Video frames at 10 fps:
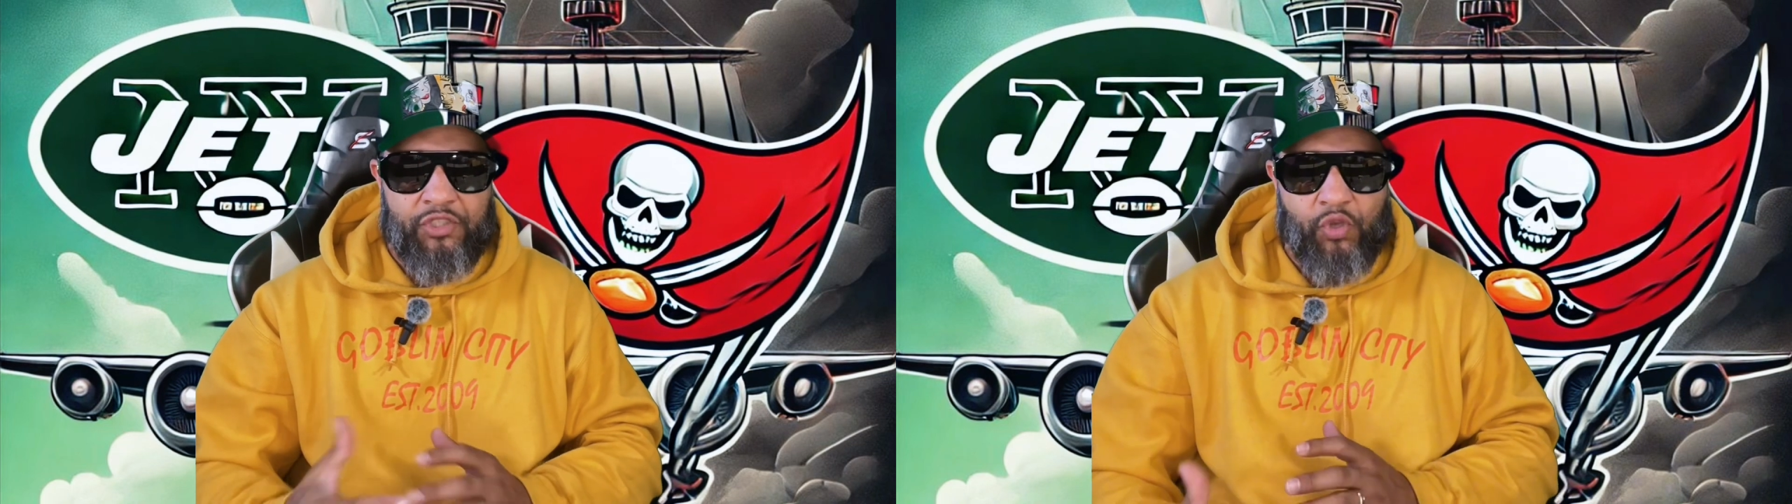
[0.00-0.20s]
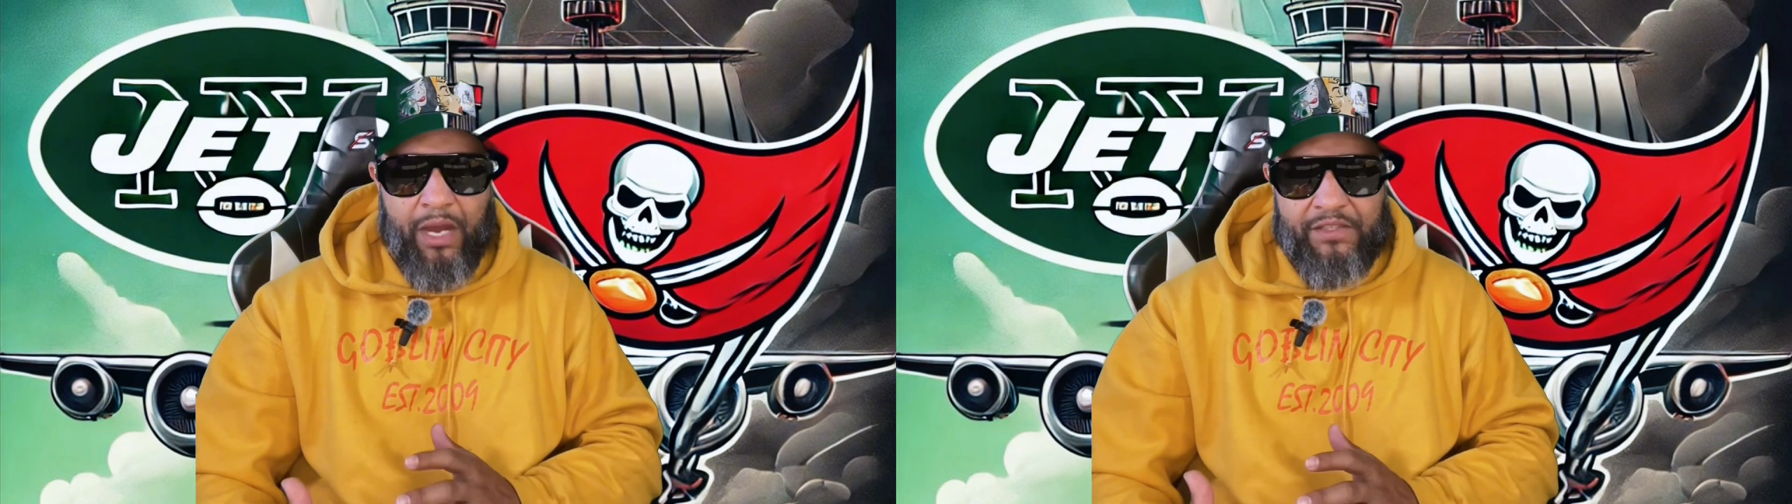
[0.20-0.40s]

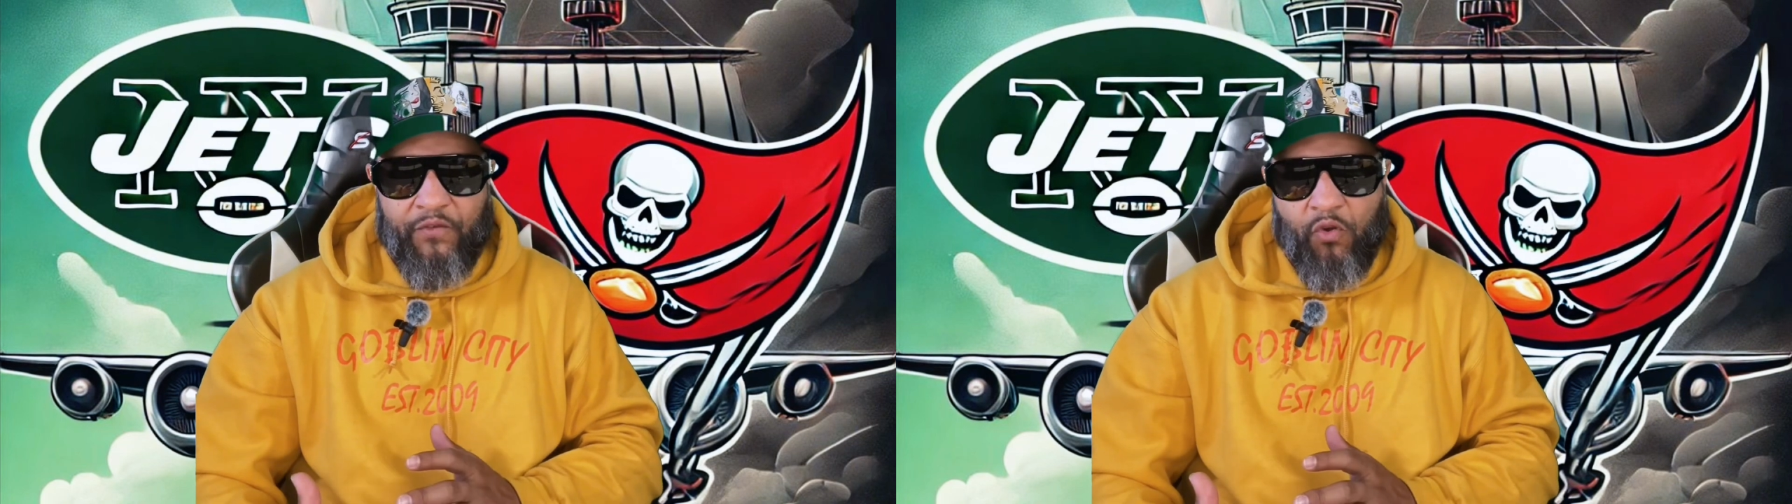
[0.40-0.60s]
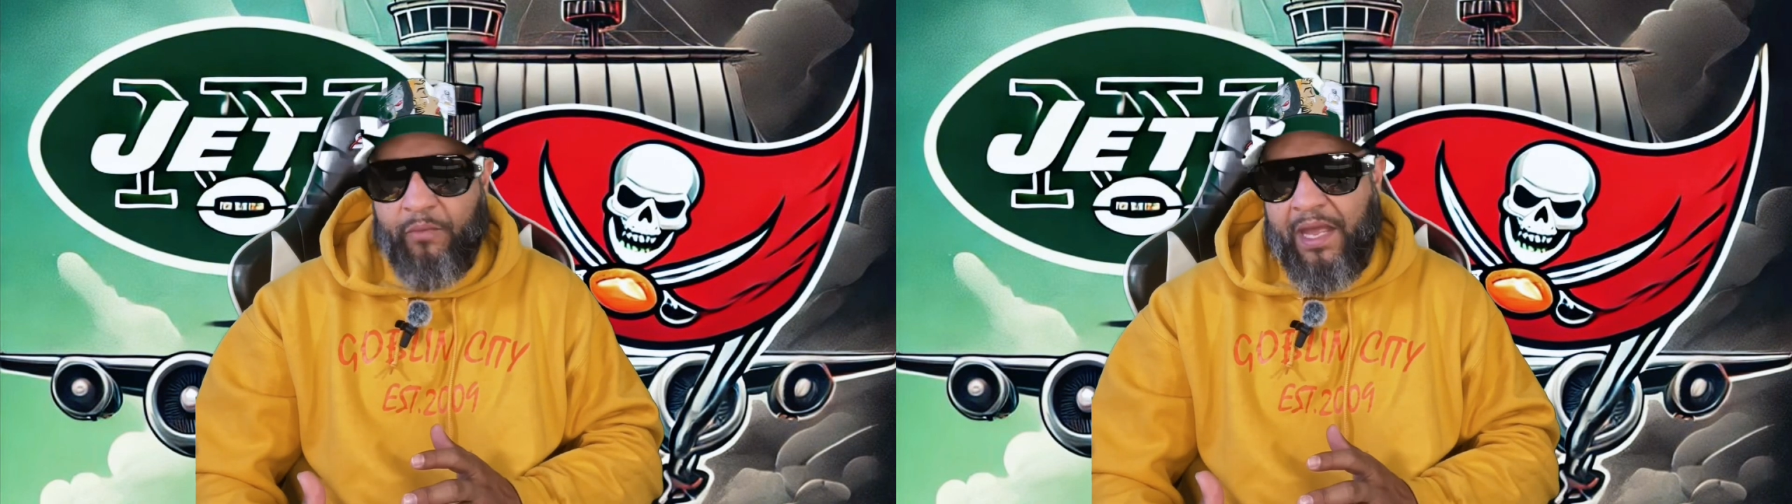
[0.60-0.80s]

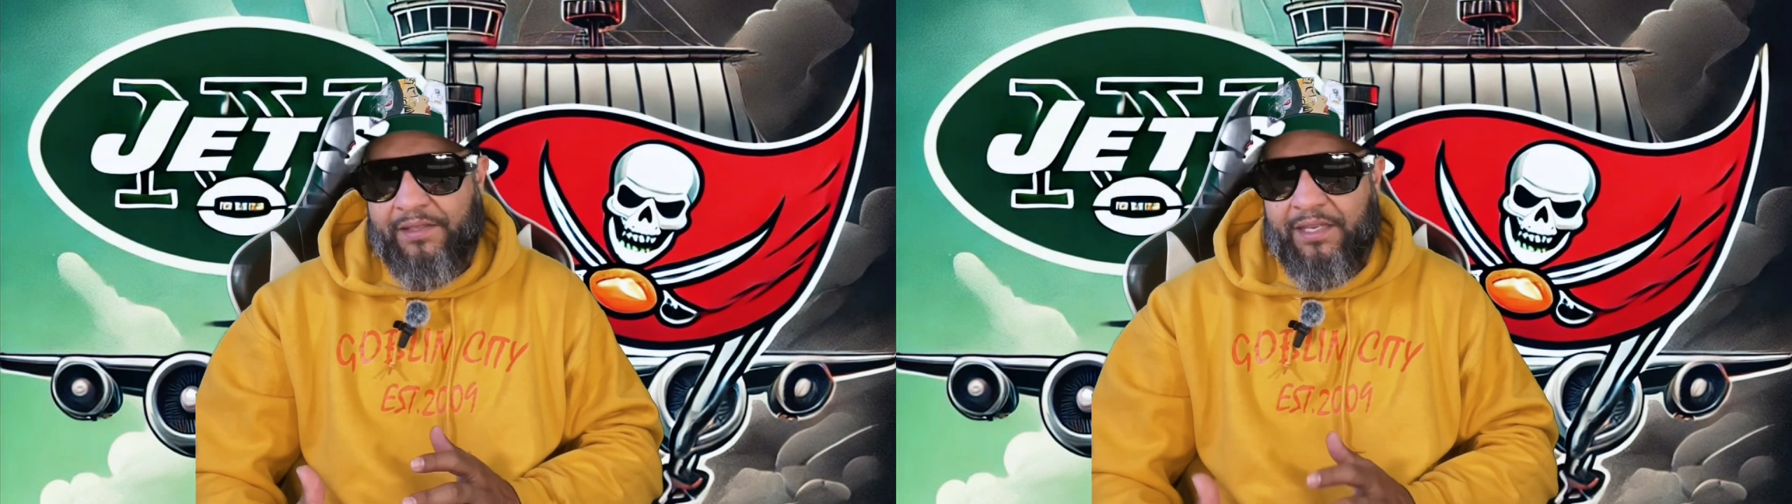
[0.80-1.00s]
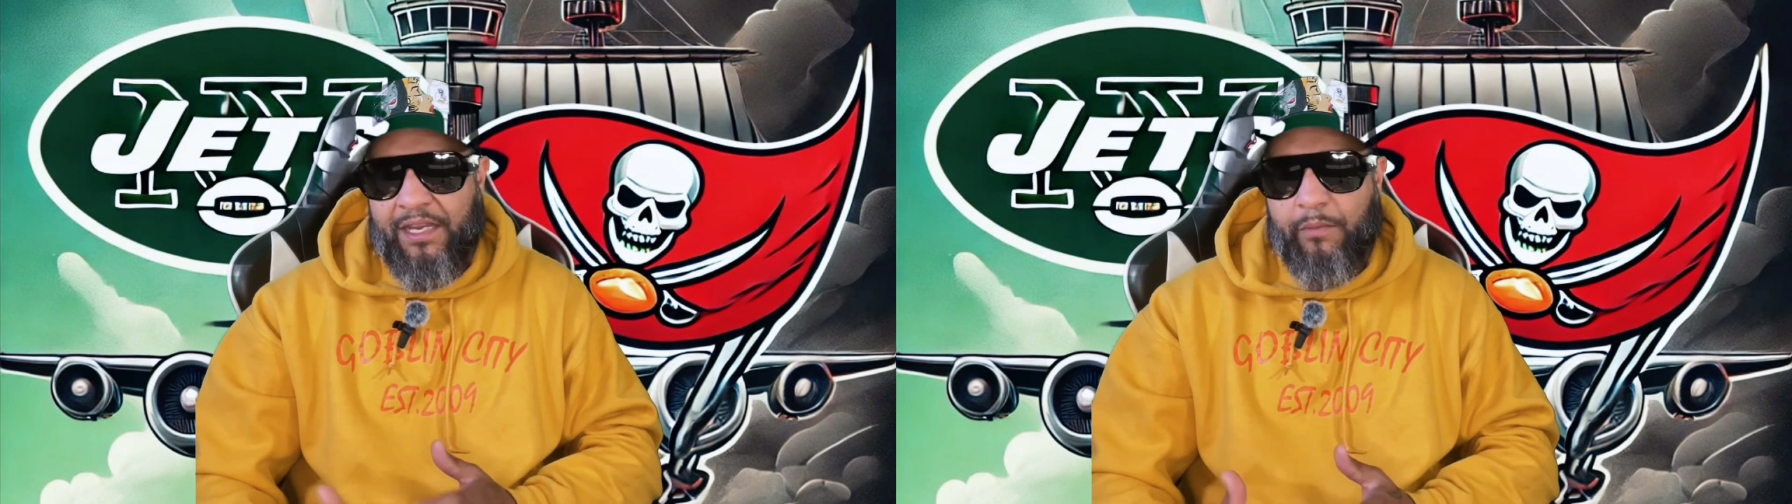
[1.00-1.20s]
transform
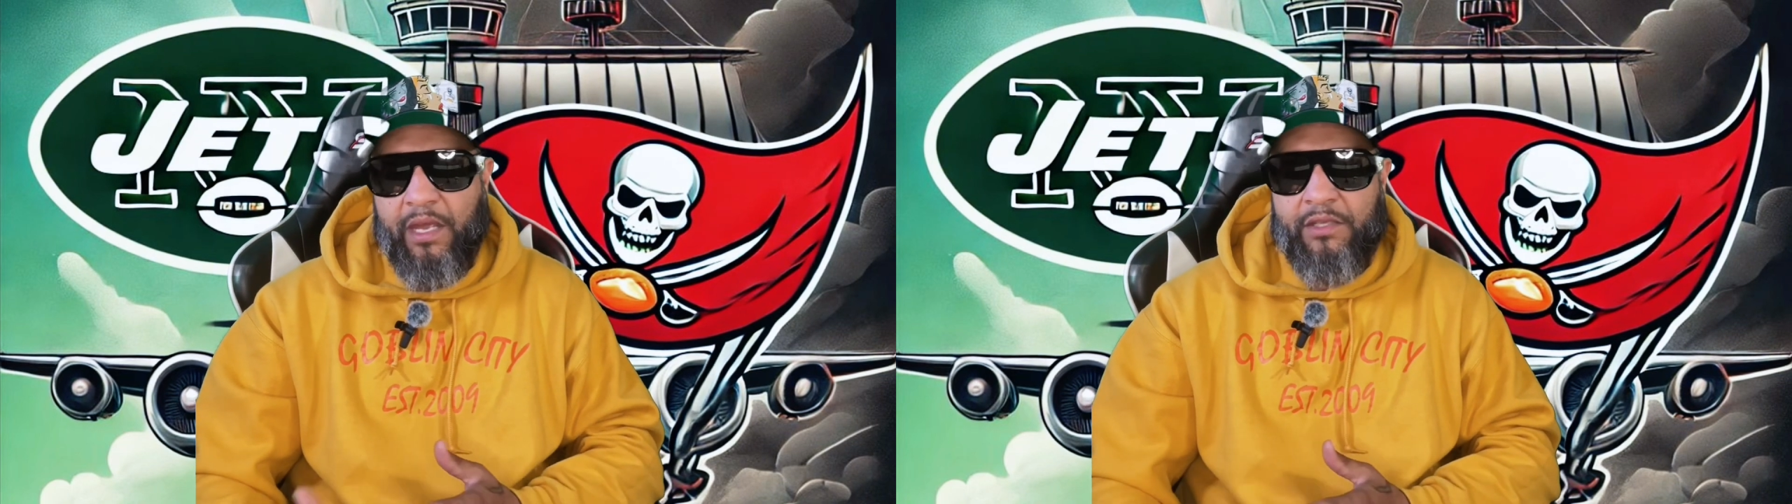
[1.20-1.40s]
that team